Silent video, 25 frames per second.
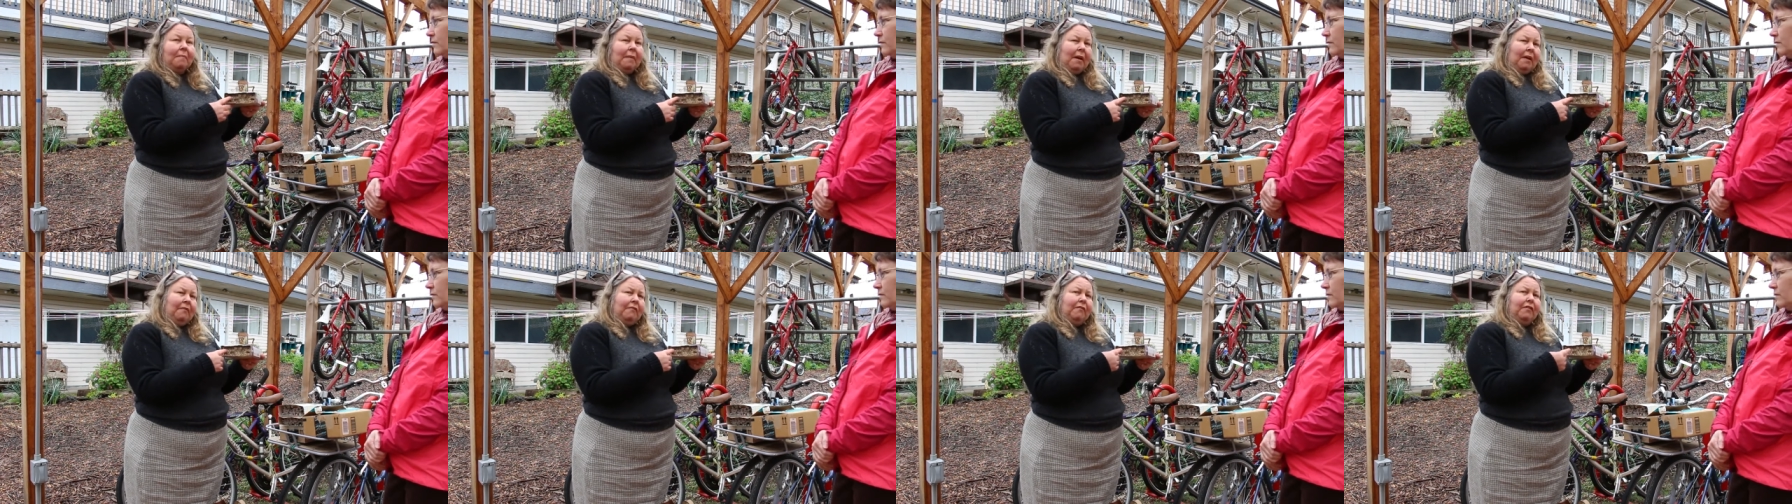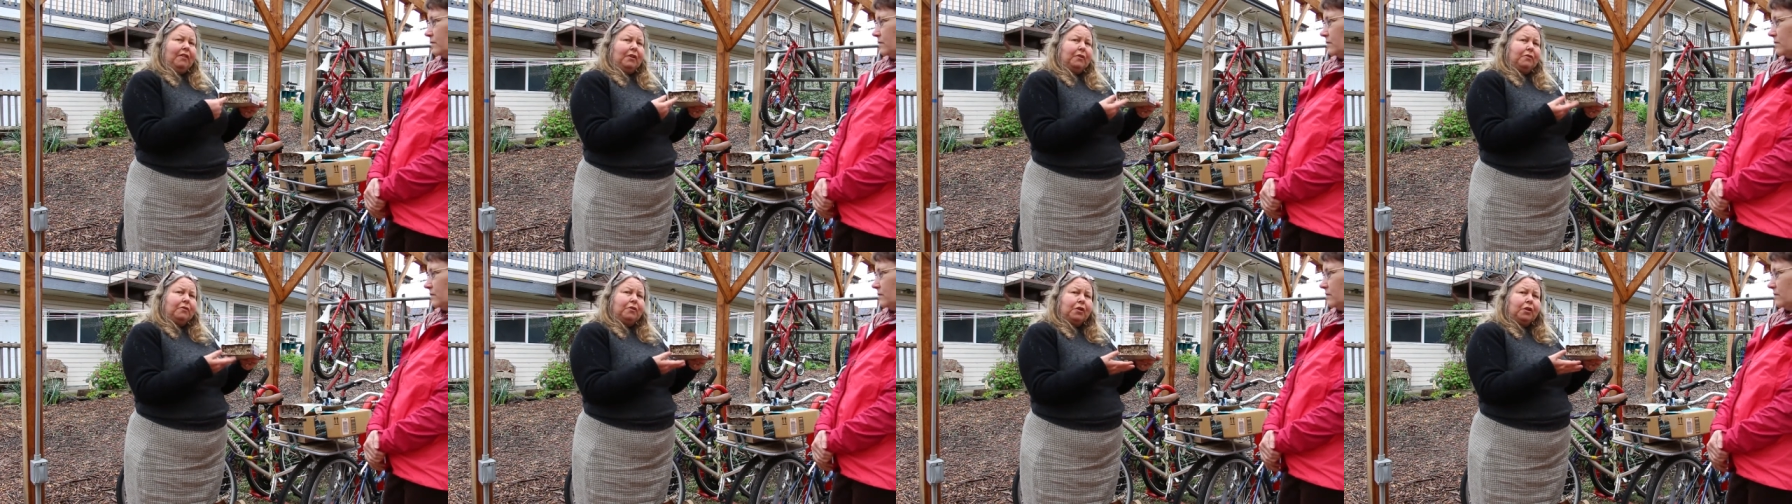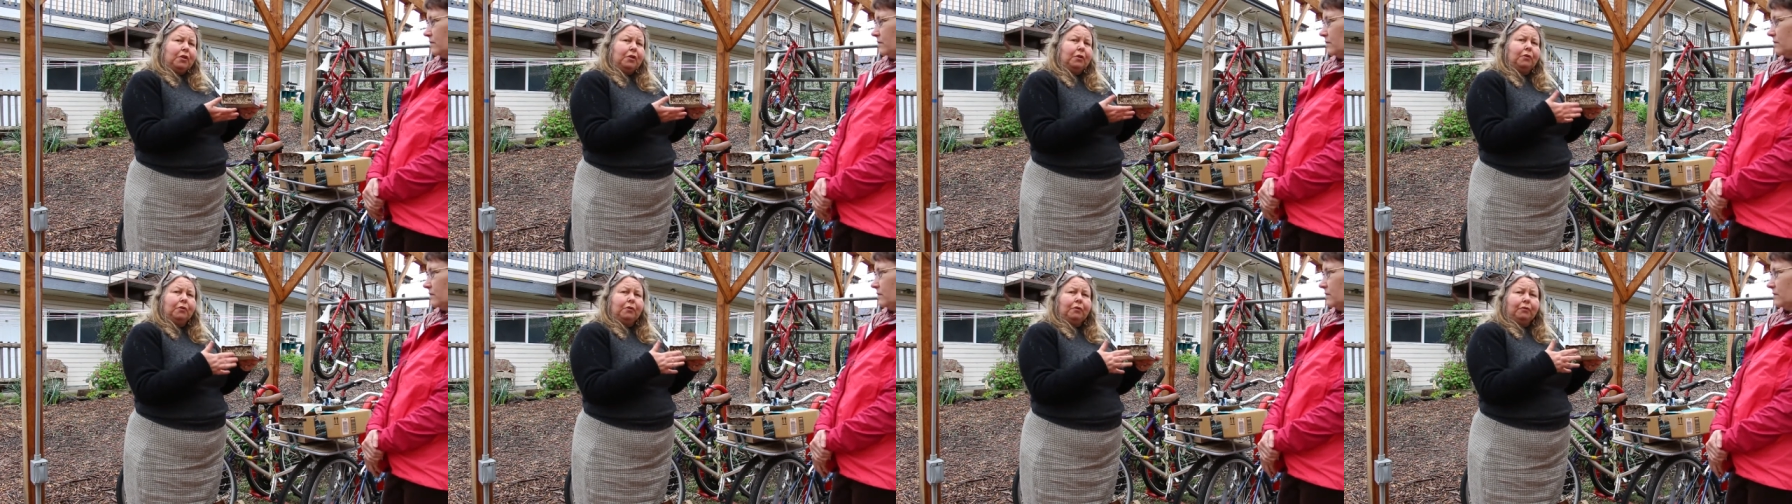might fill
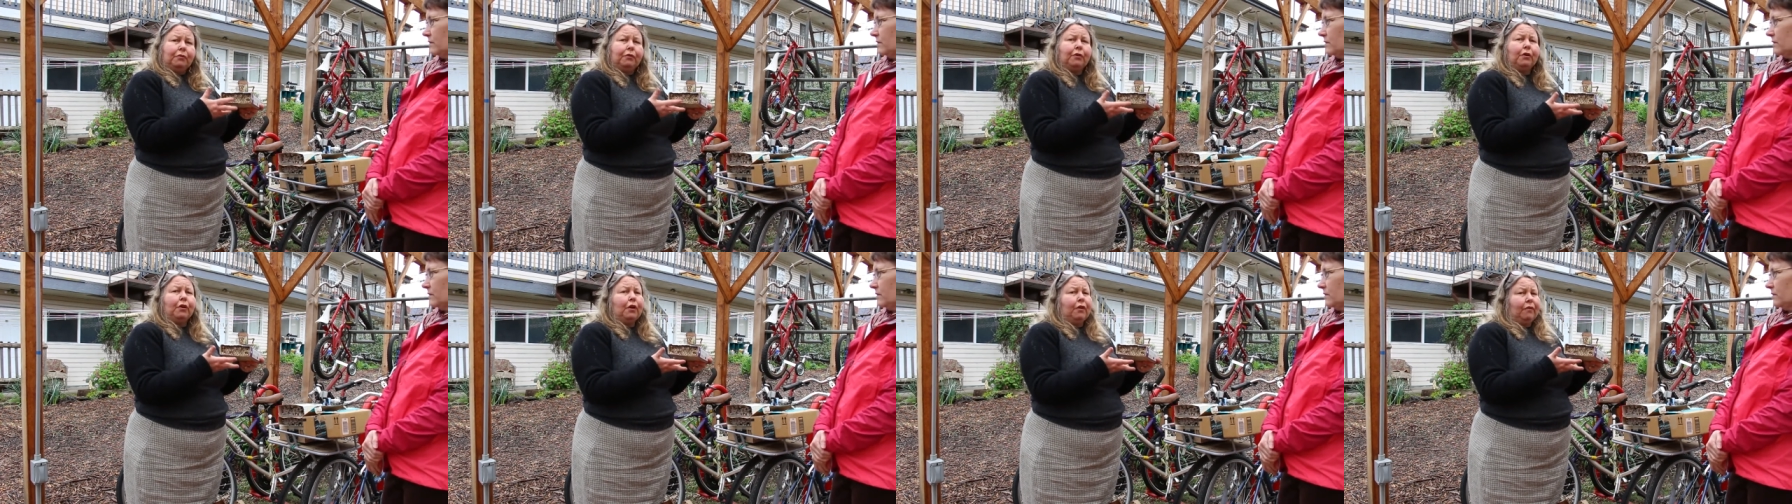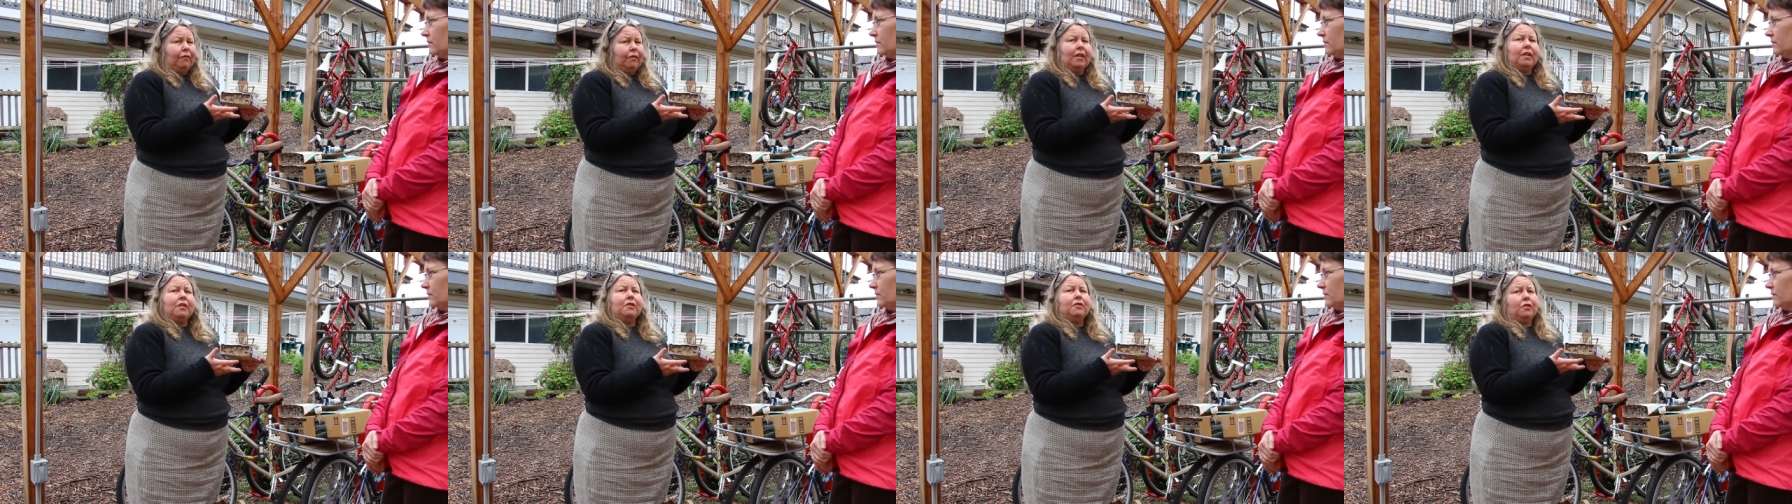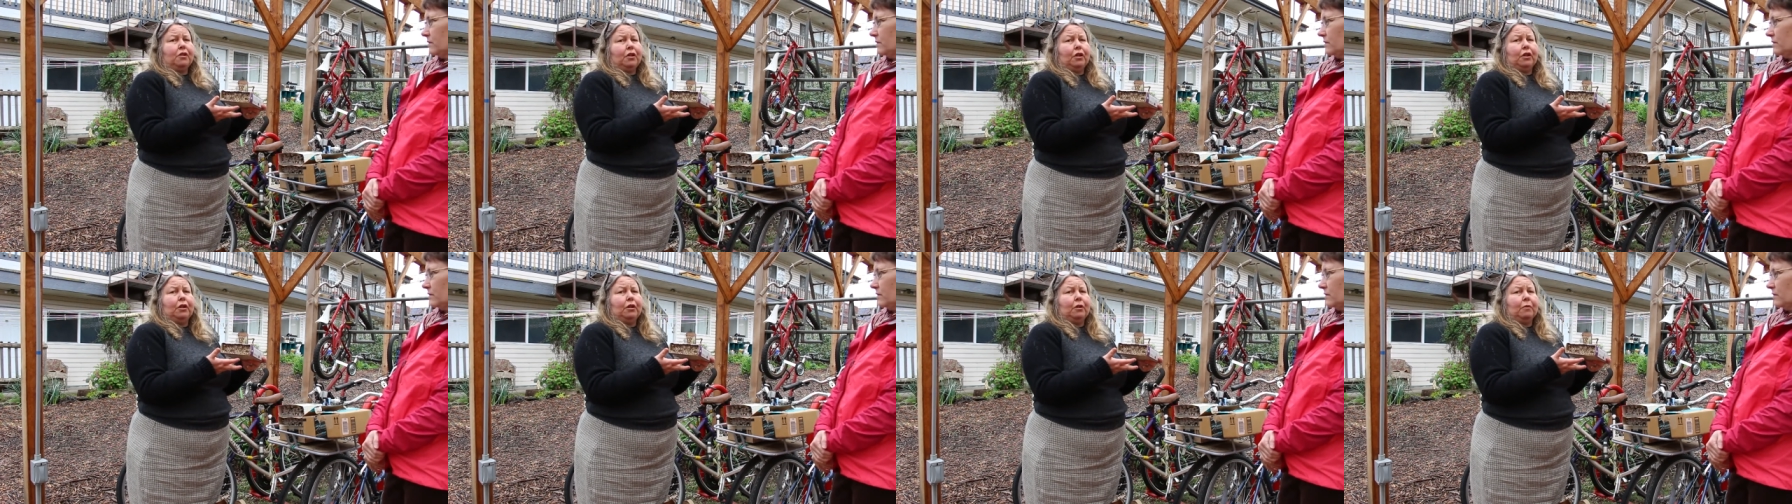two to four of these
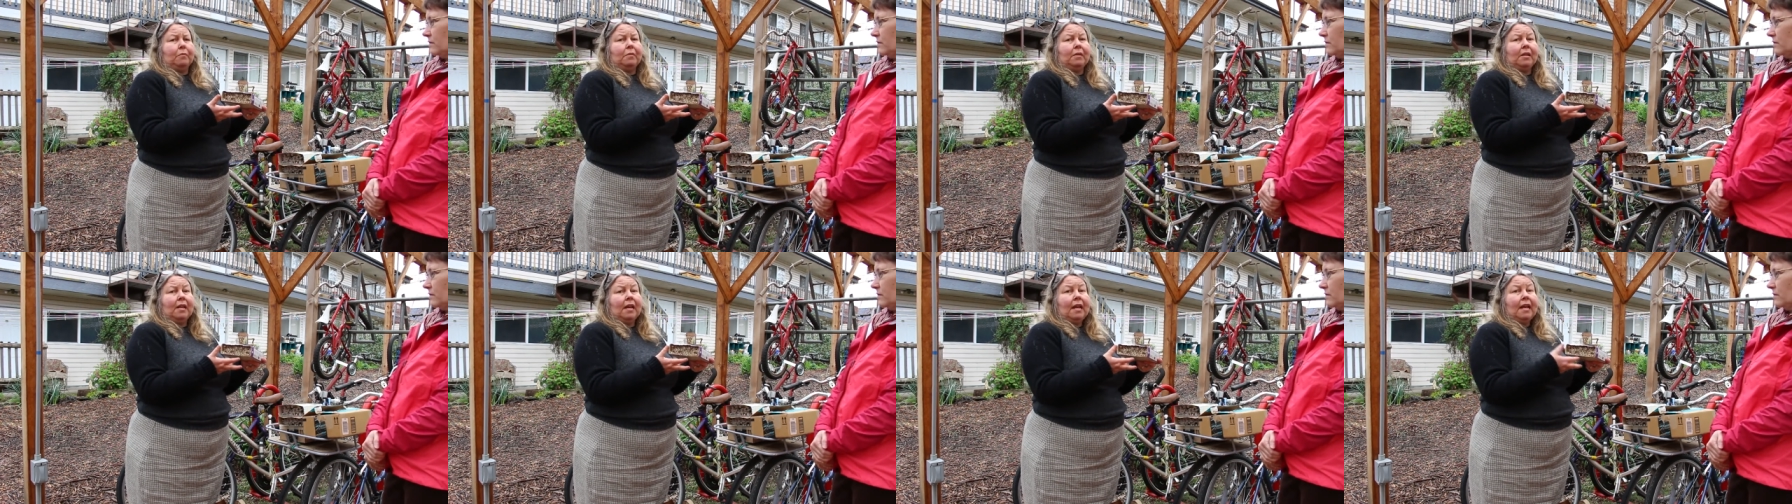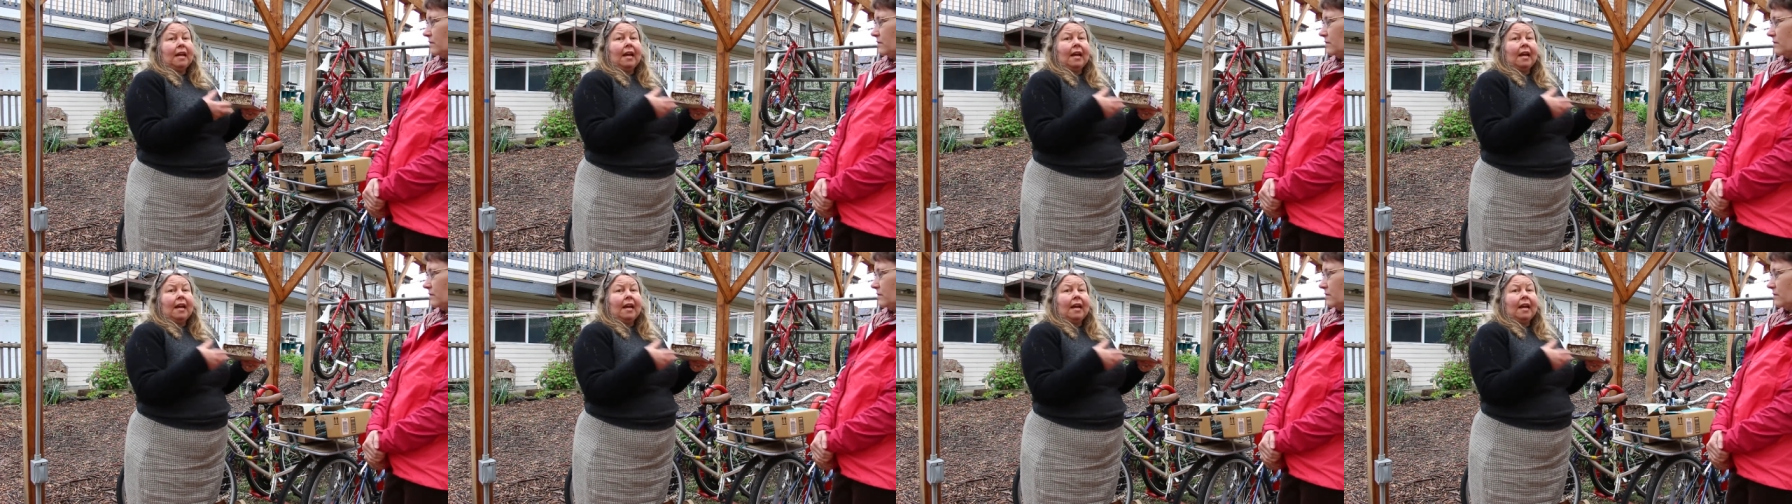tubes.